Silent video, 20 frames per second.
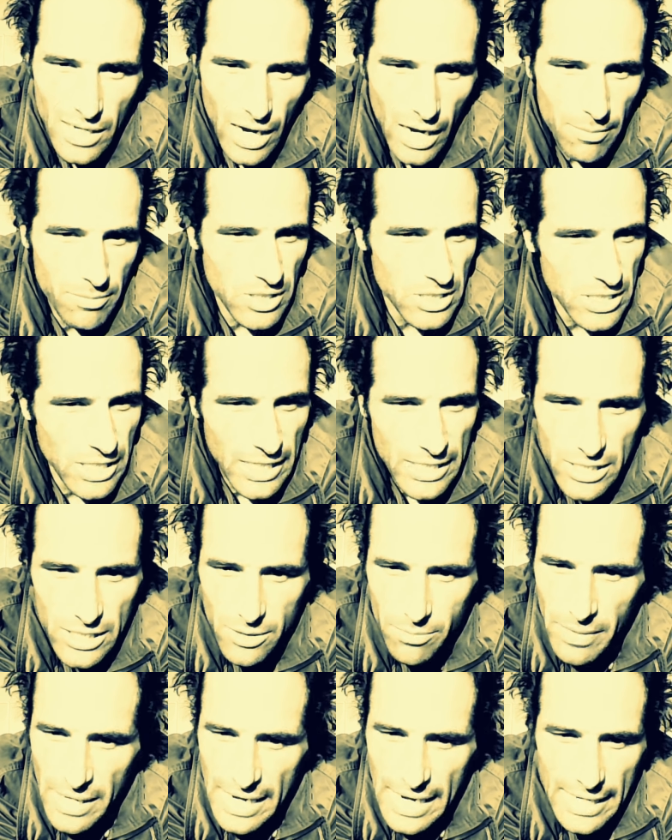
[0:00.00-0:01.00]
I'm just not a
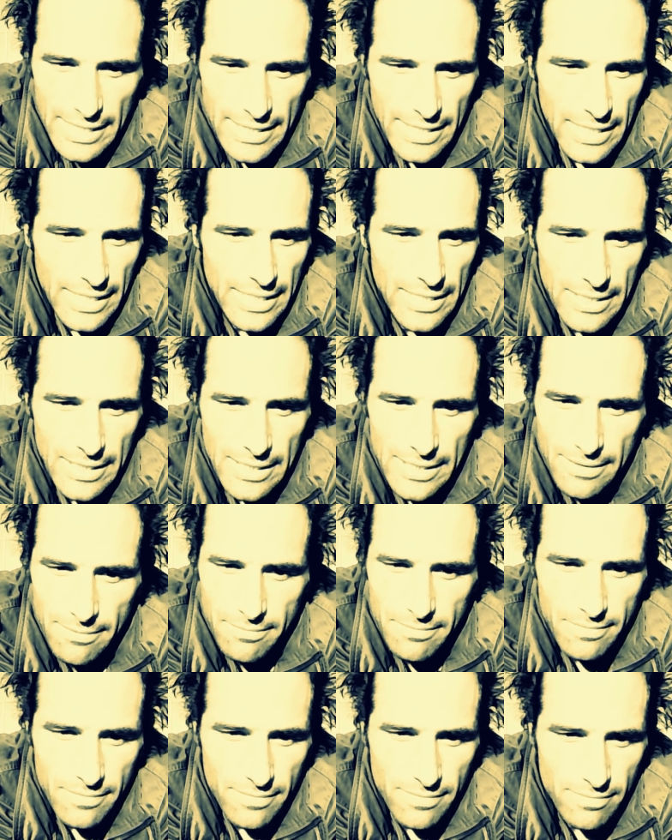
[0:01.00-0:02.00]
good man then. Yeah,
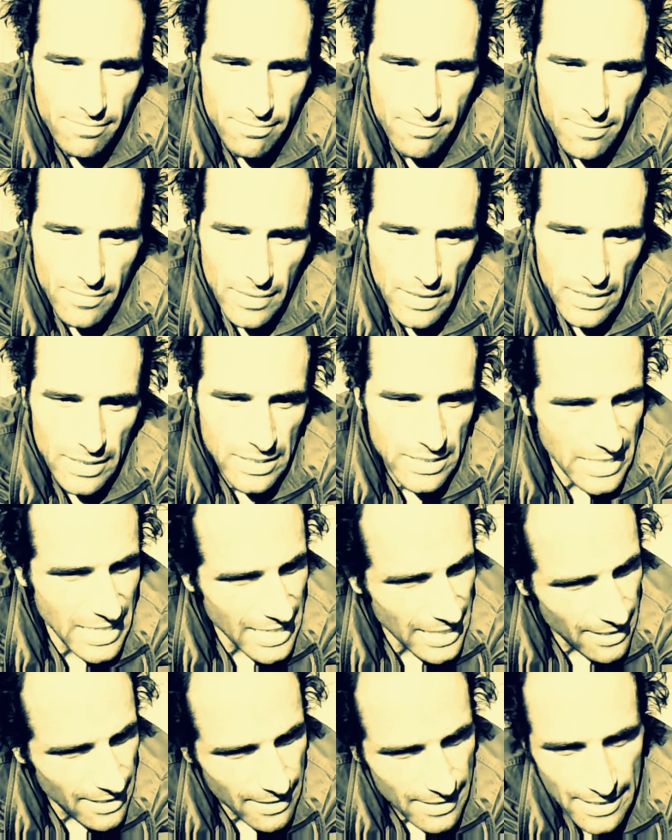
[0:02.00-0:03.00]
I just
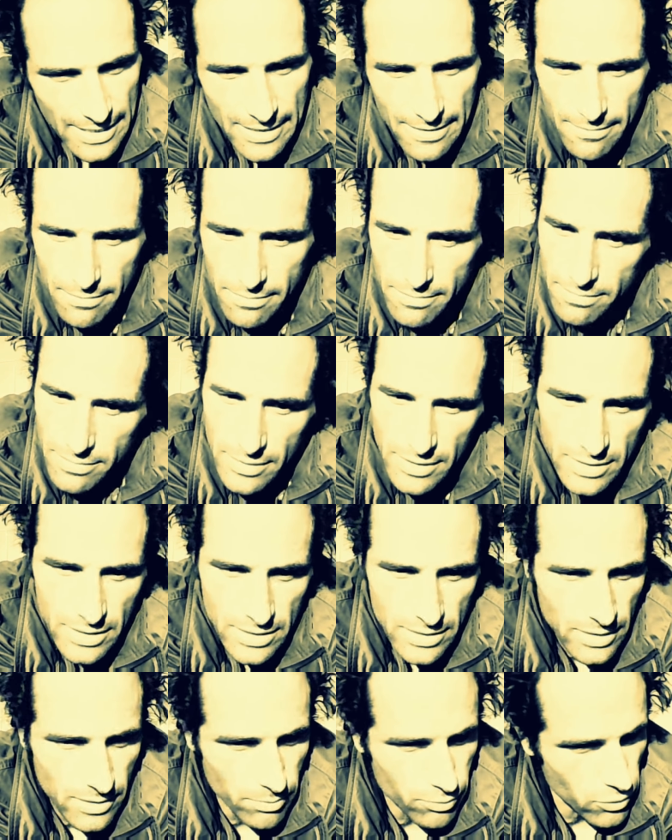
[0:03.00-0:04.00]
can't. Yeah,
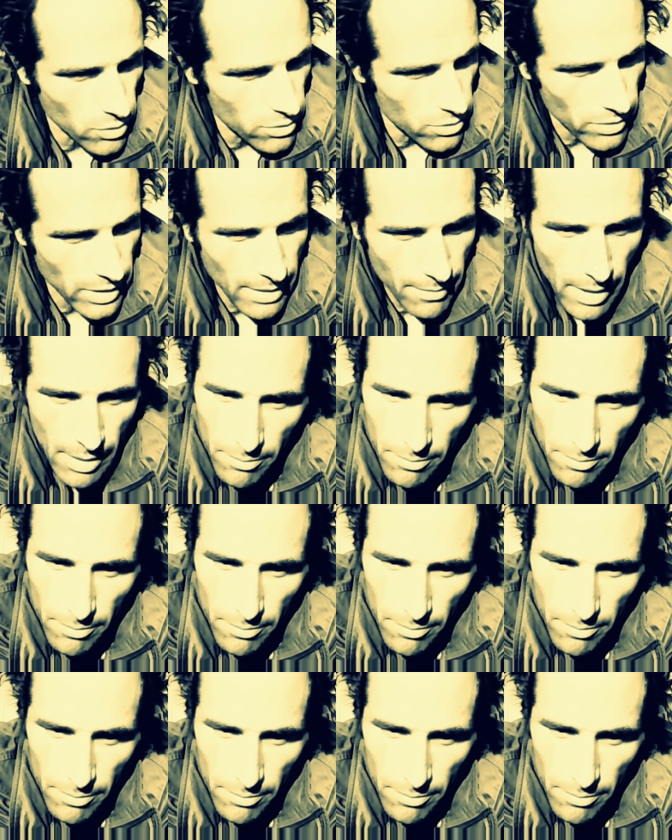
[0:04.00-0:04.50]
just the program.